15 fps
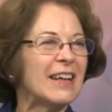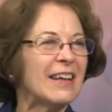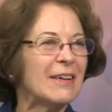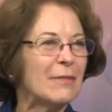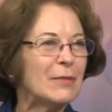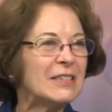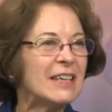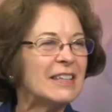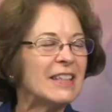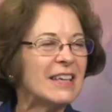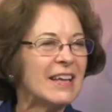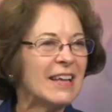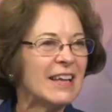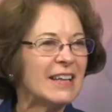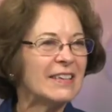was at
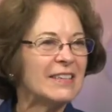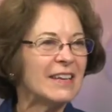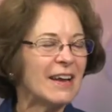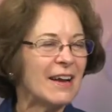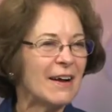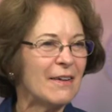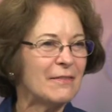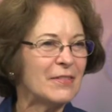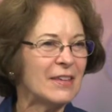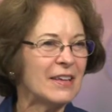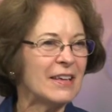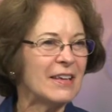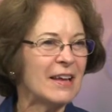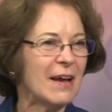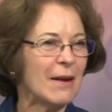the end of
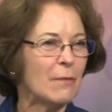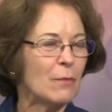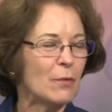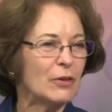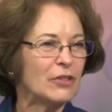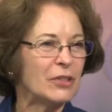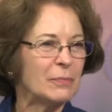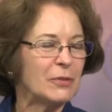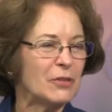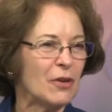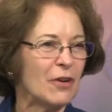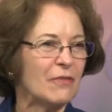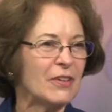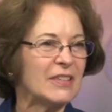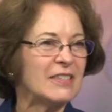the worship
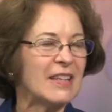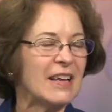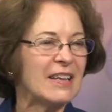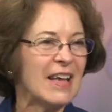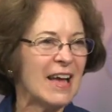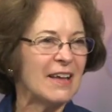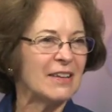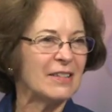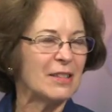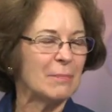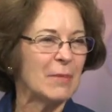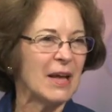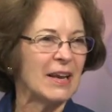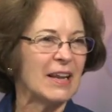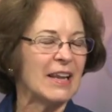service, they counted the
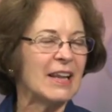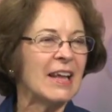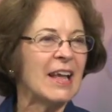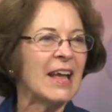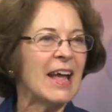money.